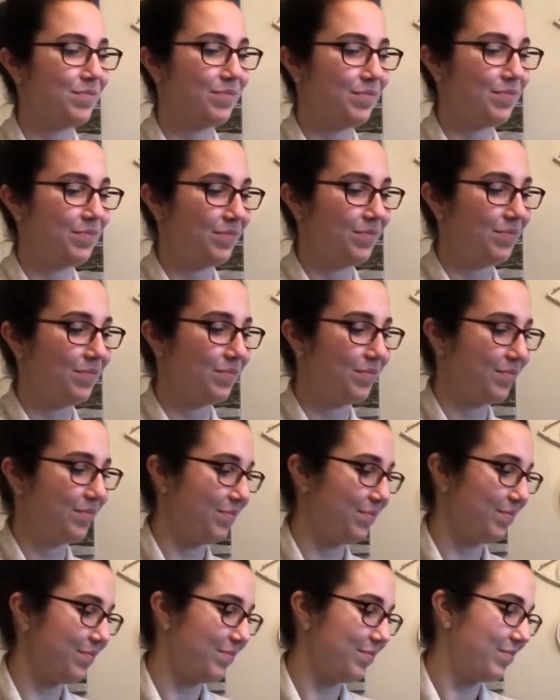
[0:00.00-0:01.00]
It
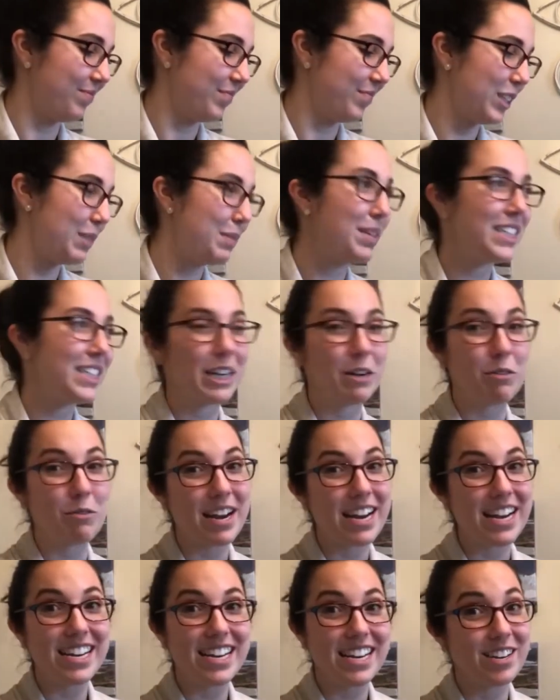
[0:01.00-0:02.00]
smells like
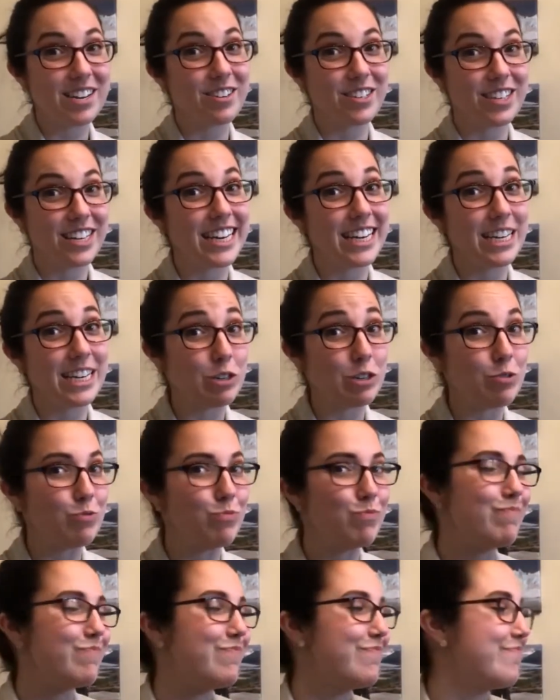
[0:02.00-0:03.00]
rain here today too.
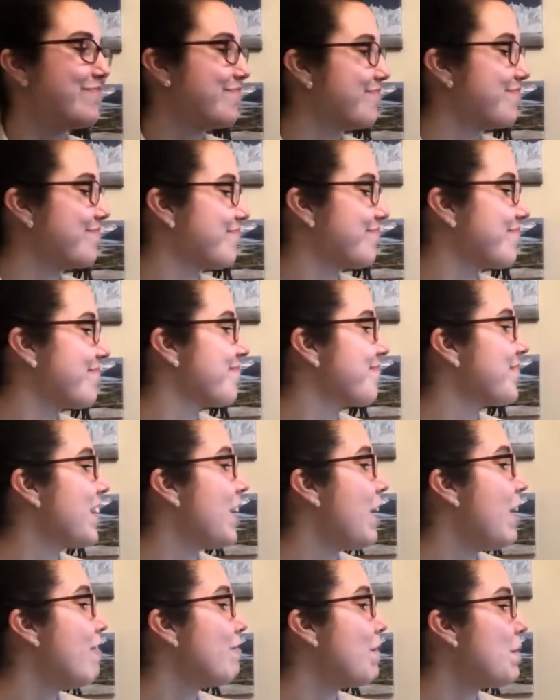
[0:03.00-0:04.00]

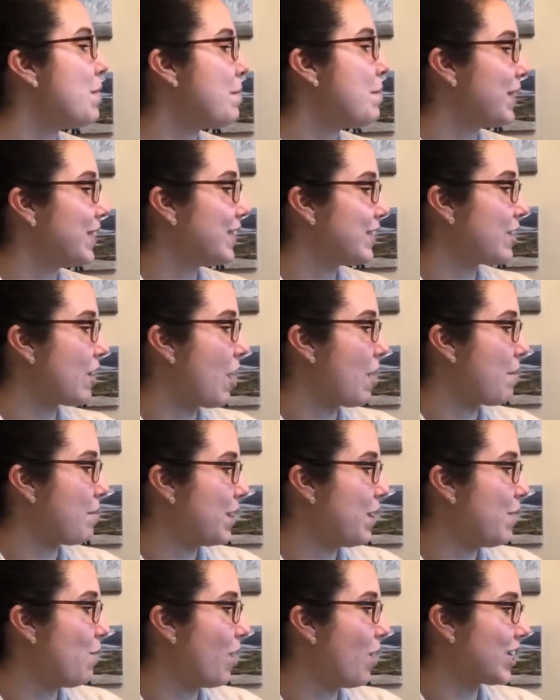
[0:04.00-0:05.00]
From the bus stop,
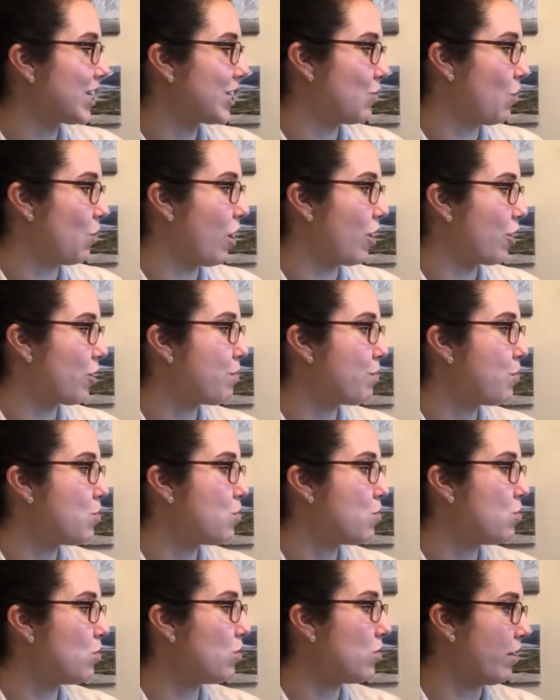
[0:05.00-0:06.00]
he watched water
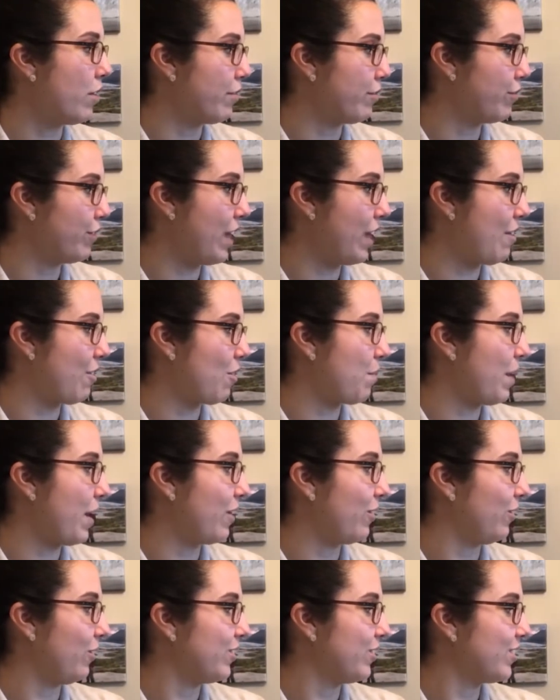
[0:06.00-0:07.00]
pool on flower
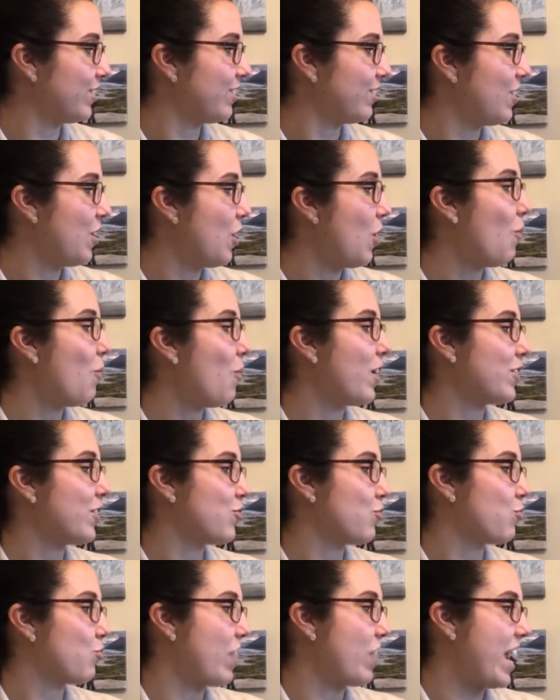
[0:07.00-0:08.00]
petals, watched
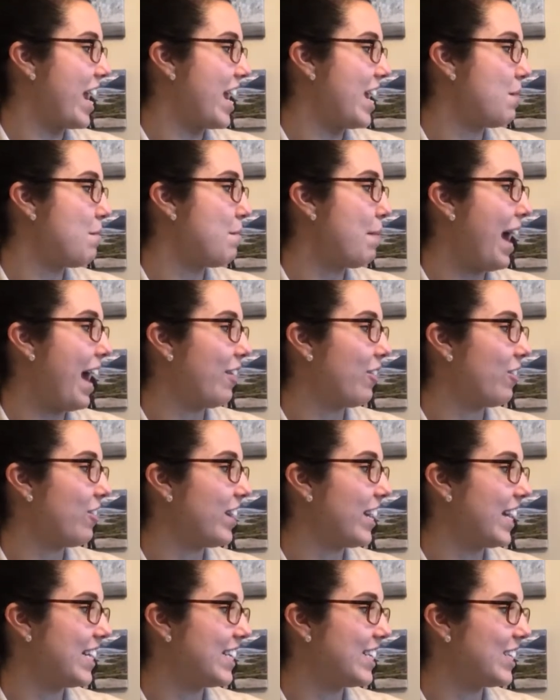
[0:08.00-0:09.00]
rain patter
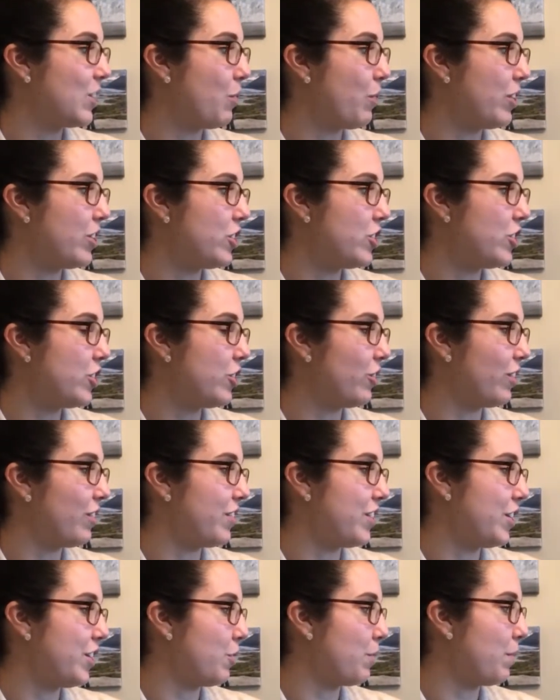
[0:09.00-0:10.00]
against the windshield of a
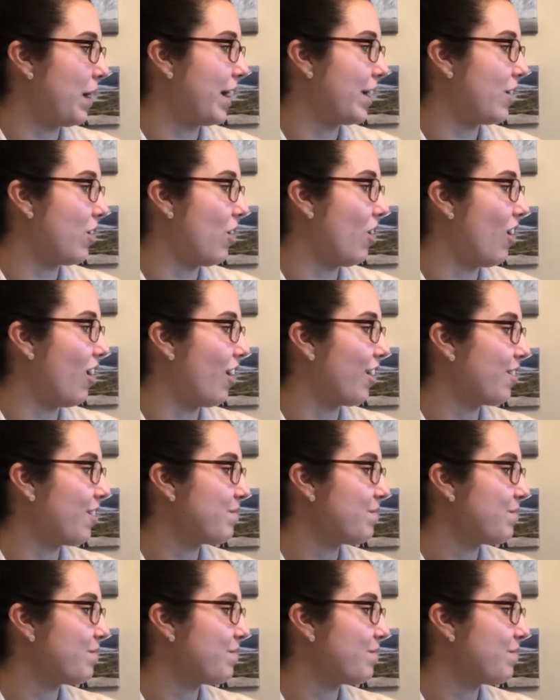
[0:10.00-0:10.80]
nearby car.